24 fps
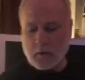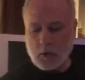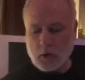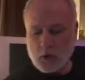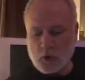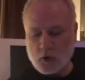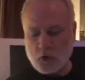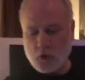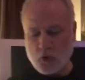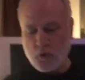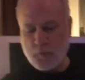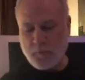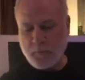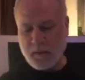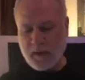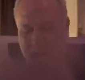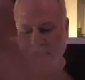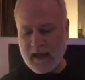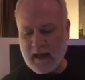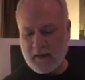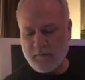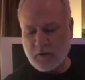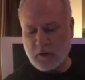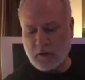Loop,
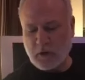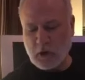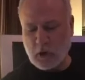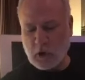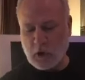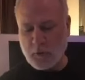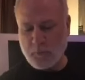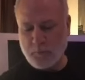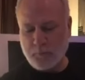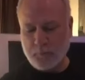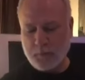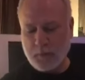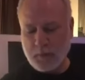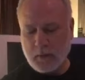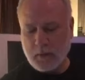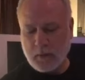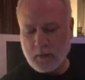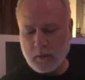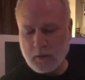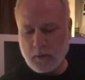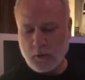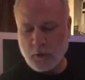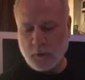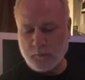även loop.
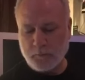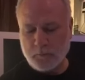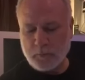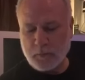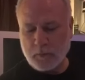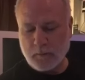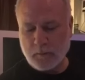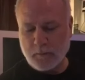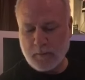Loop, oh.